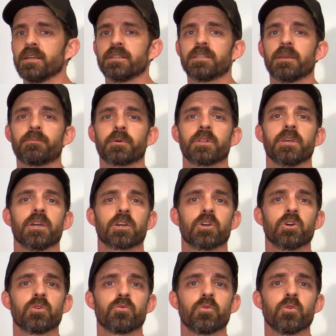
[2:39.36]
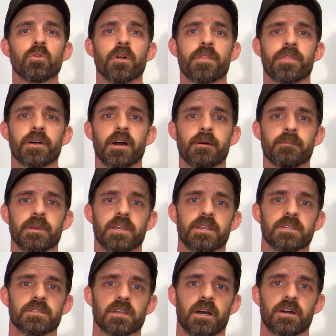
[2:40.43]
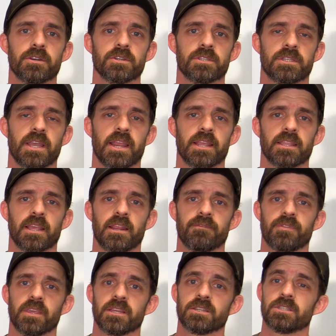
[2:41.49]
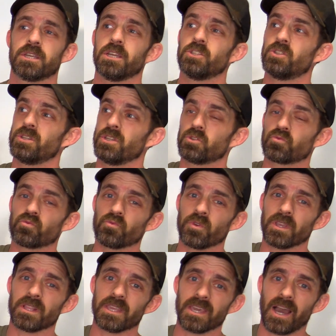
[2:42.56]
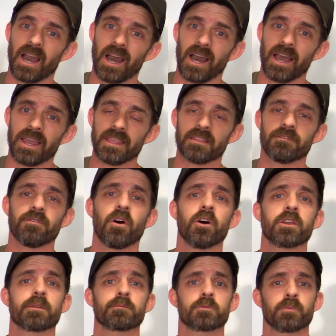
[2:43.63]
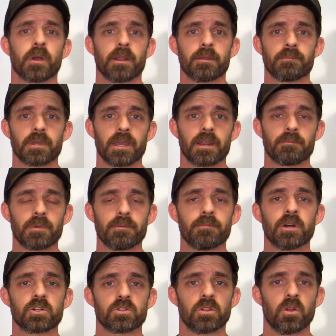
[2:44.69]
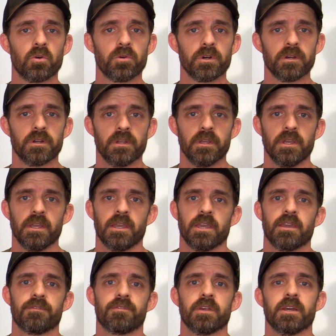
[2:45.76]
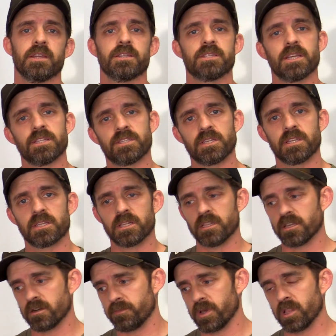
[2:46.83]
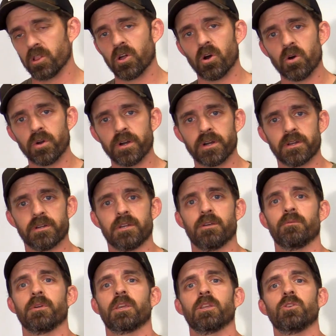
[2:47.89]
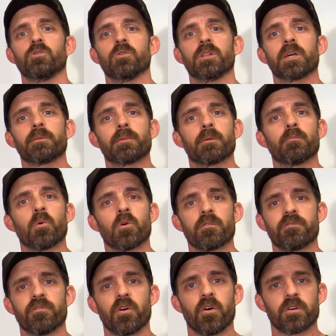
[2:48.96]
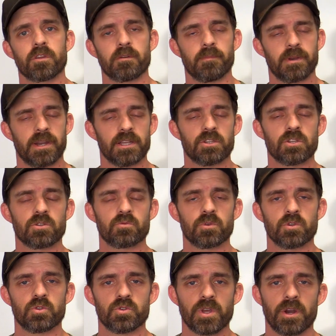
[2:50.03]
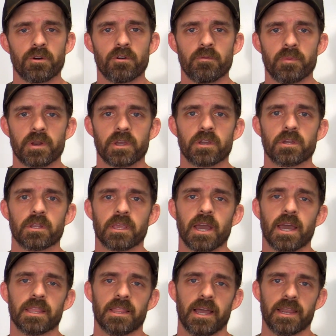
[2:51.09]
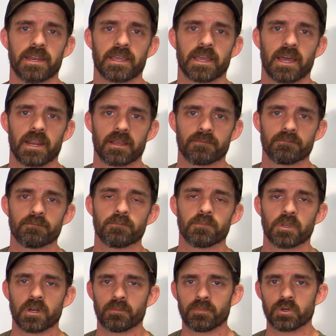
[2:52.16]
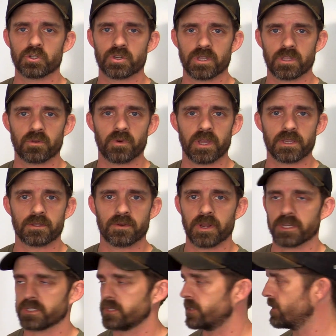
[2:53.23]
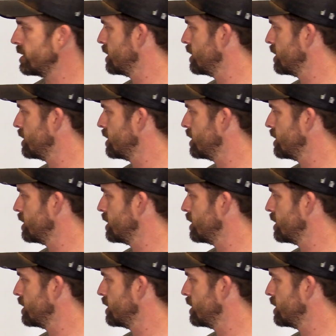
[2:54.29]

typically a good rule of thumb is understanding that if the intensity is really high, the volume's probably going to be much lower. If the intensity is a little bit lower, then we can do a little bit more volume. And that's just real general, but a good guideline to kind of, push you in the right direction.